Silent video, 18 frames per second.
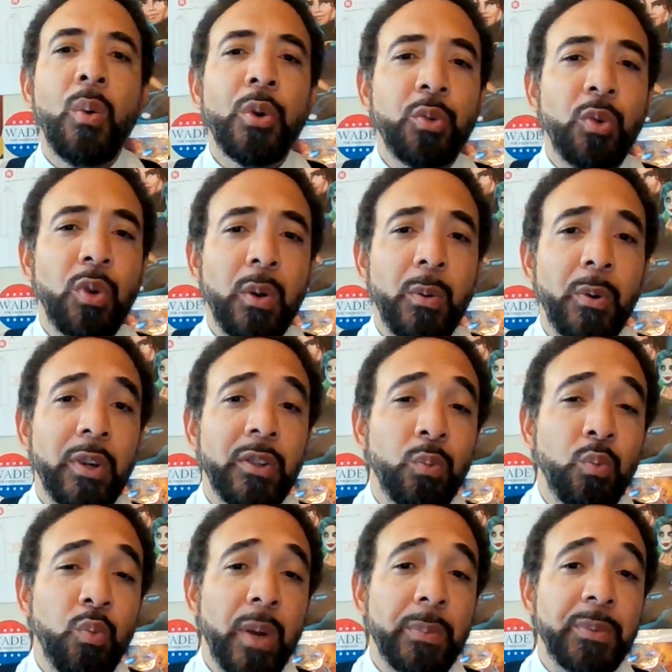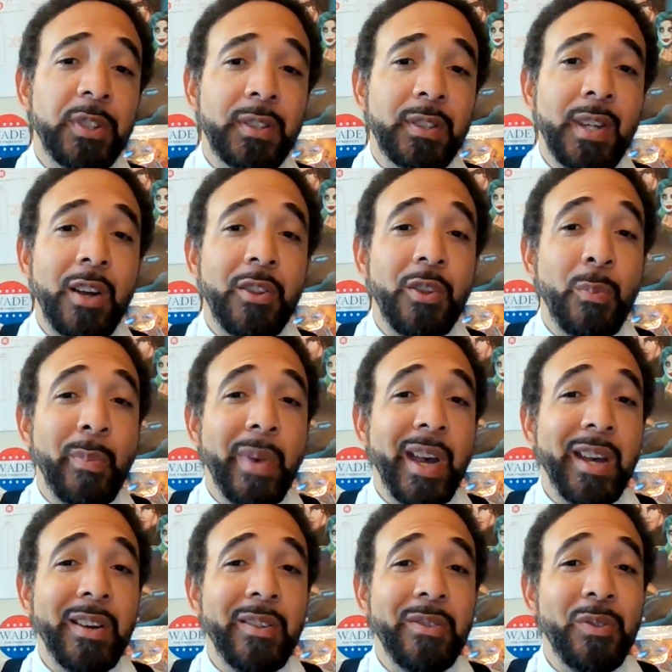What's going on? Is Webster Style, the
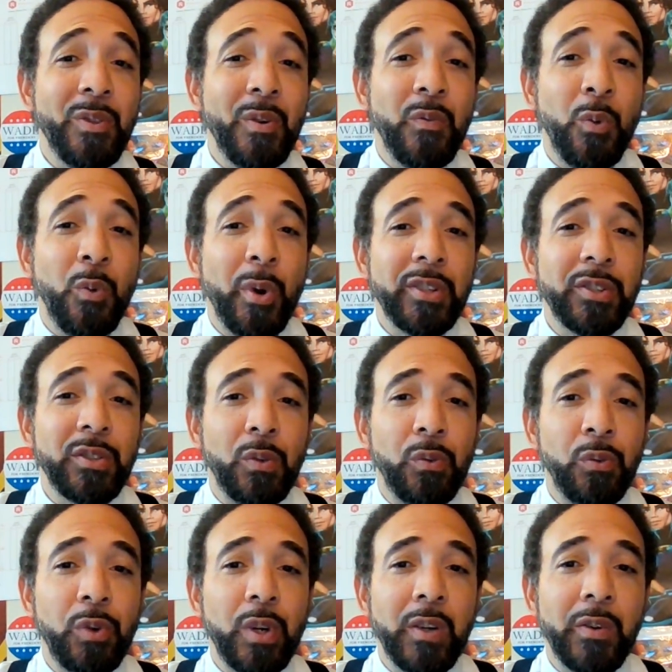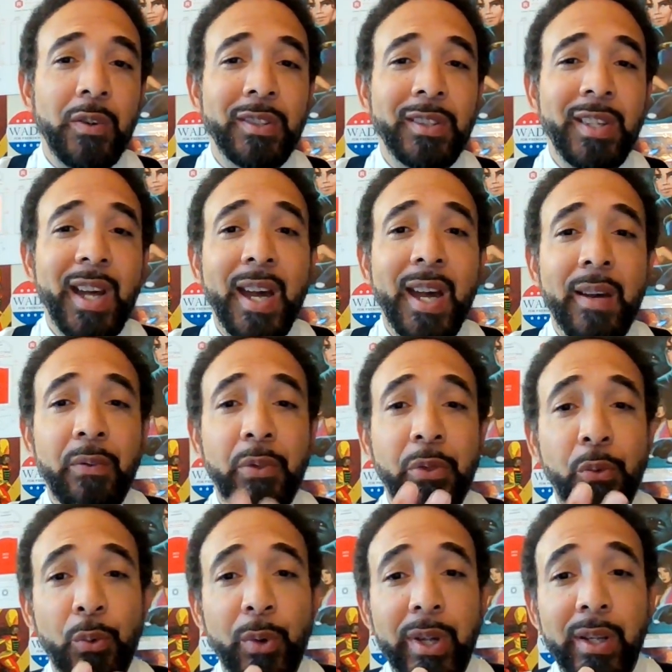man, the voice, the fragrance. And I have
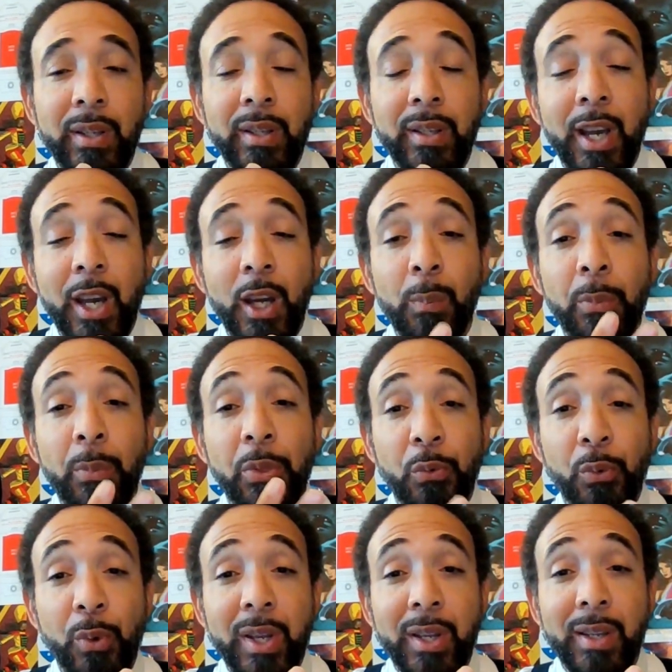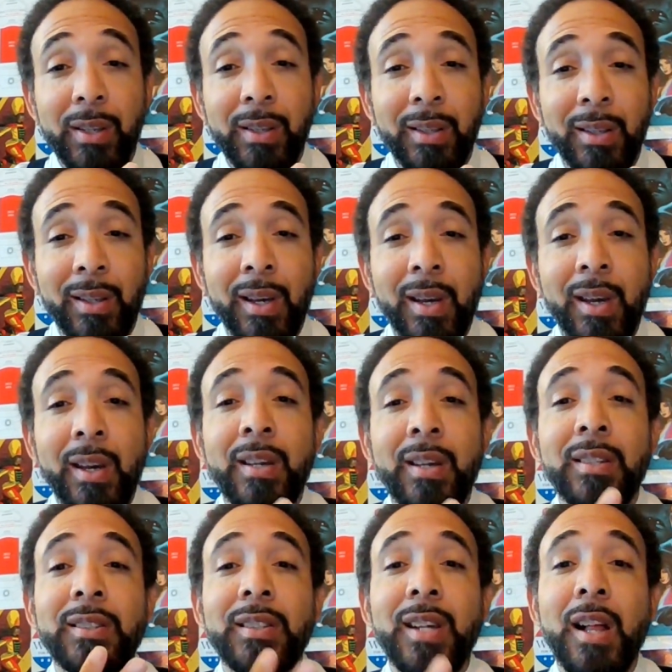three, count them three,
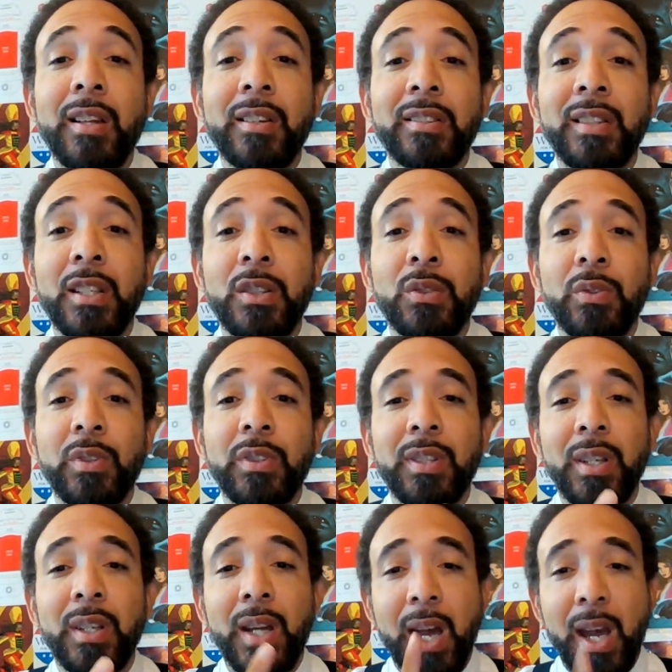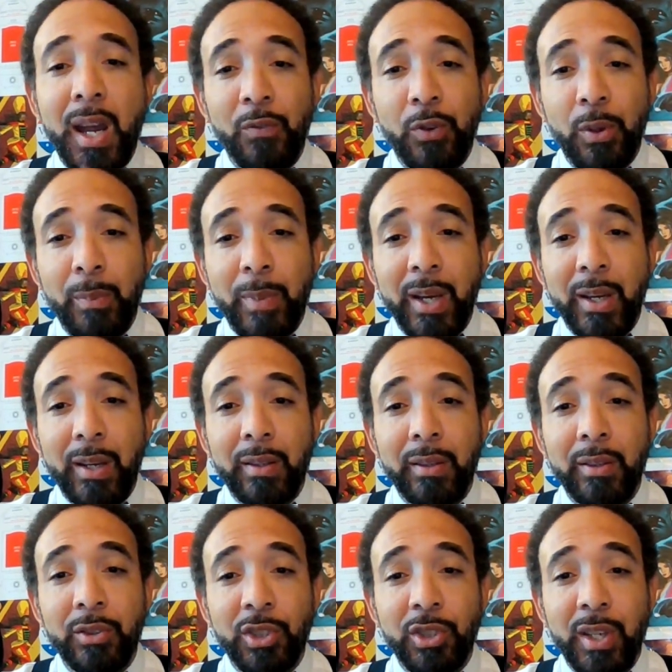style accessories that every
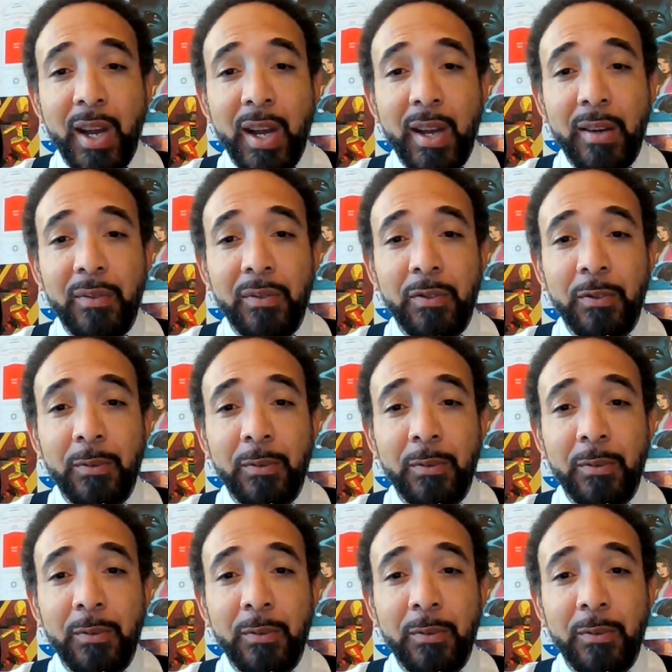man should have.